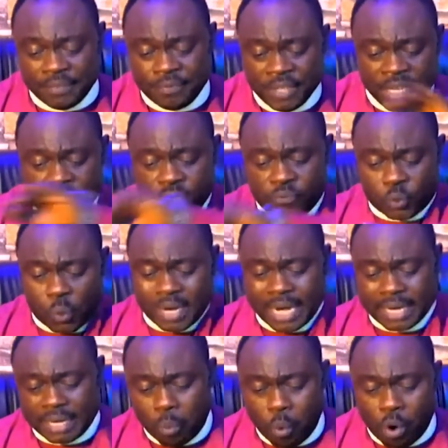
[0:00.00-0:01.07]
so that the
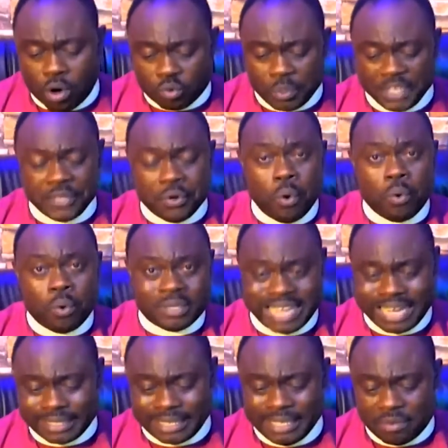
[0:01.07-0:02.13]
world will know
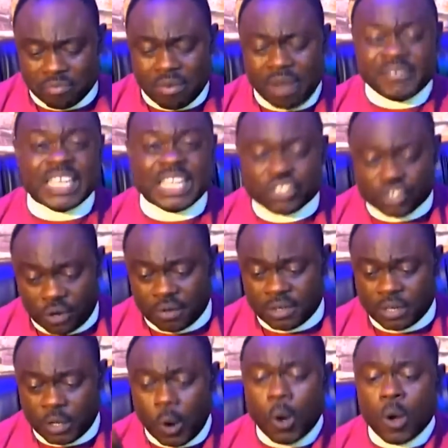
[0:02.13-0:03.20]
that in the revelation,
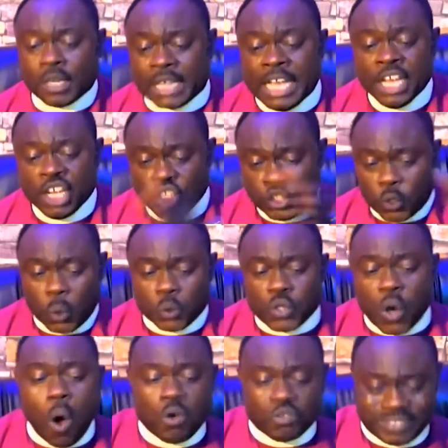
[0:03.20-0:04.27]
God shows
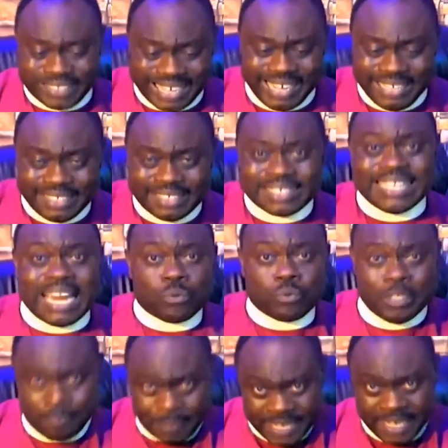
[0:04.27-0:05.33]
us things that will
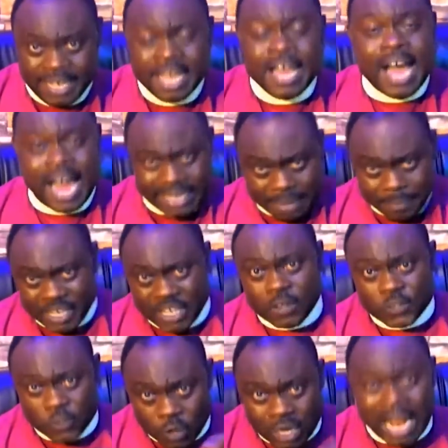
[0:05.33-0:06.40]
be, and they begin
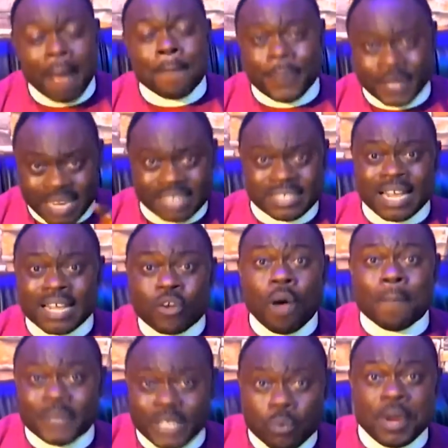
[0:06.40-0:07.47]
to happen and they come
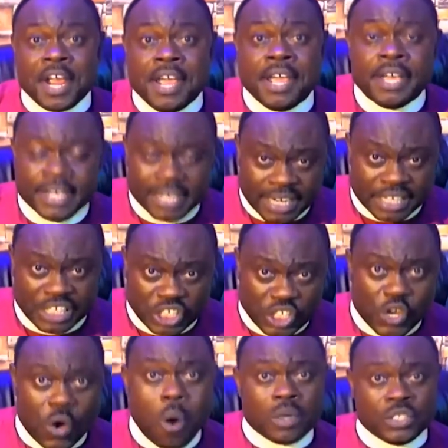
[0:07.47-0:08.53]
the way it is
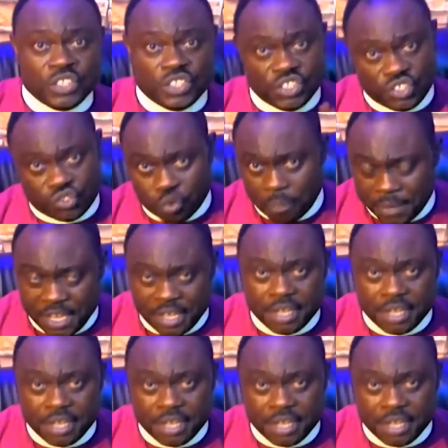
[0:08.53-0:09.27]
shown to be.